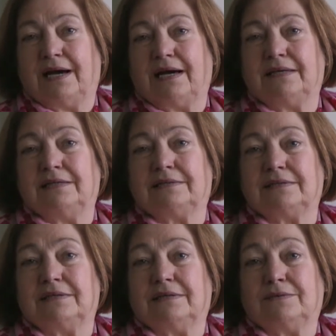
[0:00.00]
and
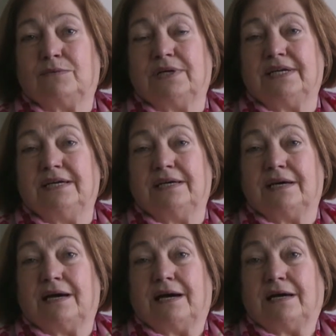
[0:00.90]
we
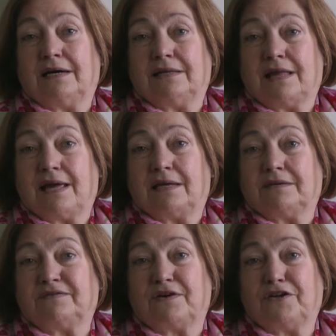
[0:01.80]

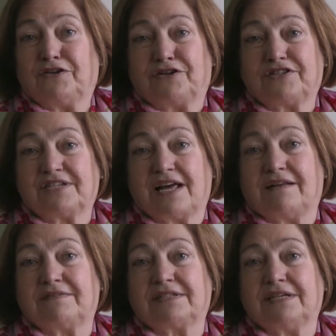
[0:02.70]
then found
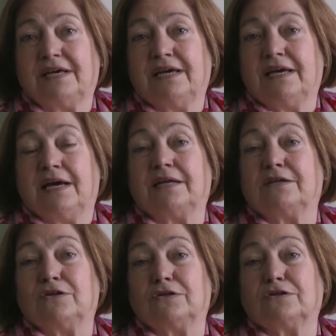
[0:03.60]
ourselves in
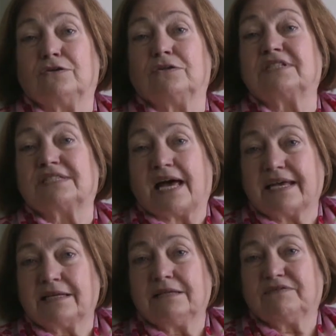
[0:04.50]
an ongoing
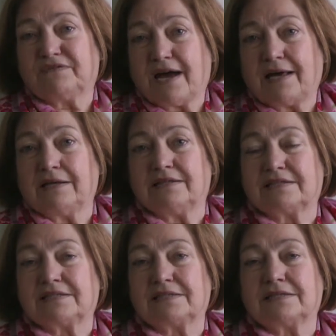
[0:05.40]
cycle of
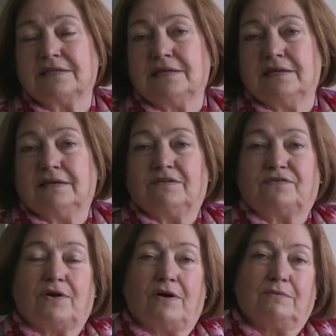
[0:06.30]
violence
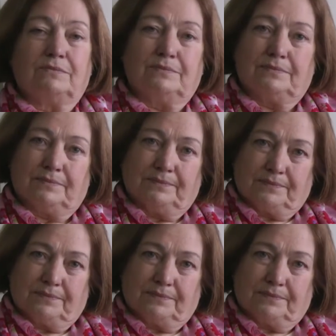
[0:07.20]
from